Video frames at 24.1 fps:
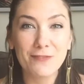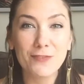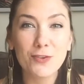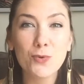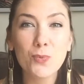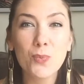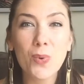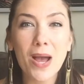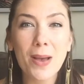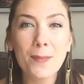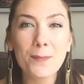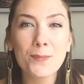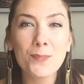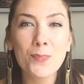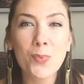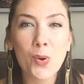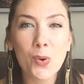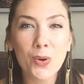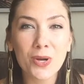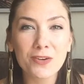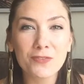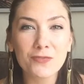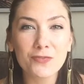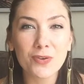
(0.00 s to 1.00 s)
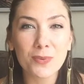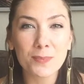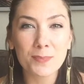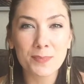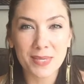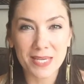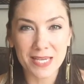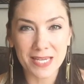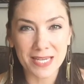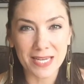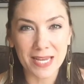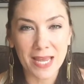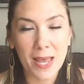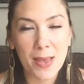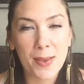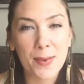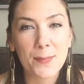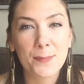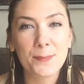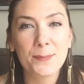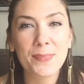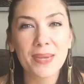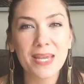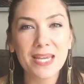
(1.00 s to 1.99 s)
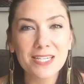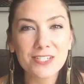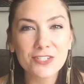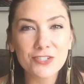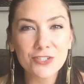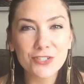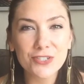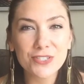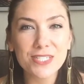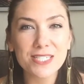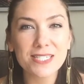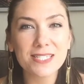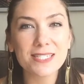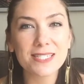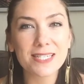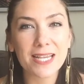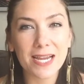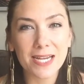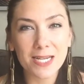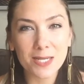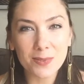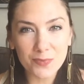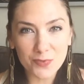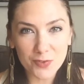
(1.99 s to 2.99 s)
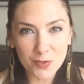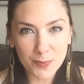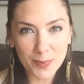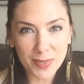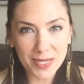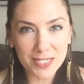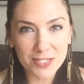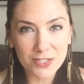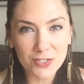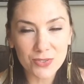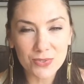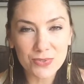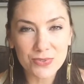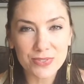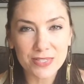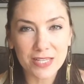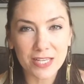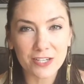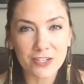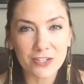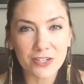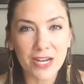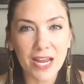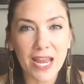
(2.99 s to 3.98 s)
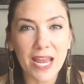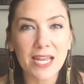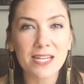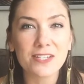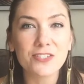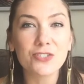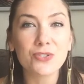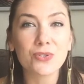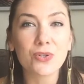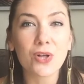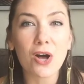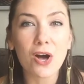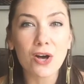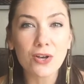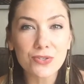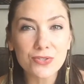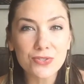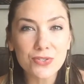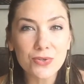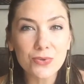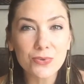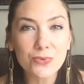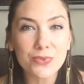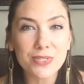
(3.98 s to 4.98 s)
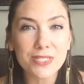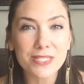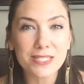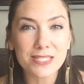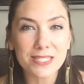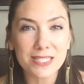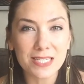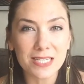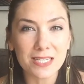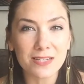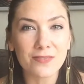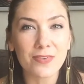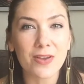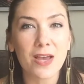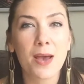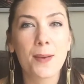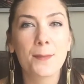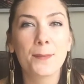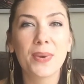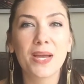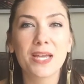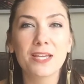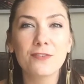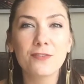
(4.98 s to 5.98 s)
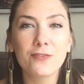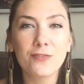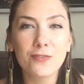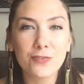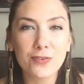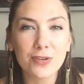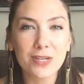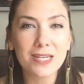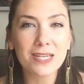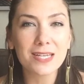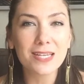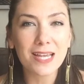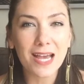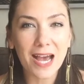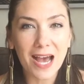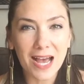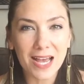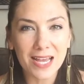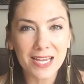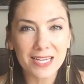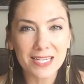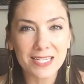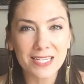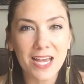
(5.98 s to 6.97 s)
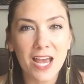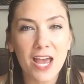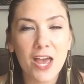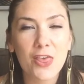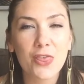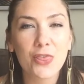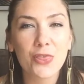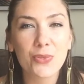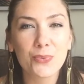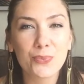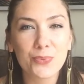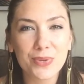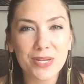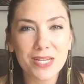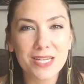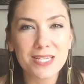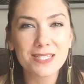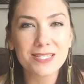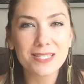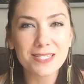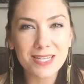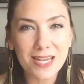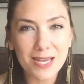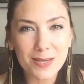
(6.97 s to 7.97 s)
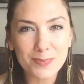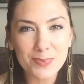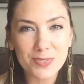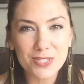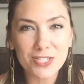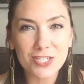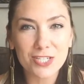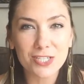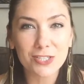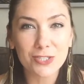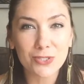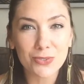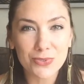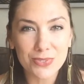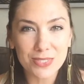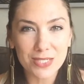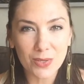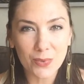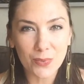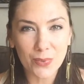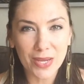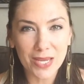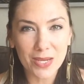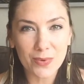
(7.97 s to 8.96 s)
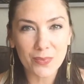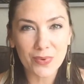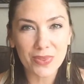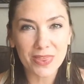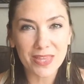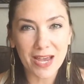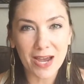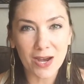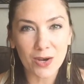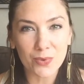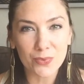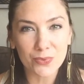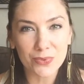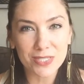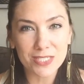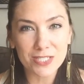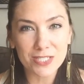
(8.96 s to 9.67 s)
If you want more from me, make sure to sign up for my newsletter and you'll also receive my free guide, 3 steps to losing weight without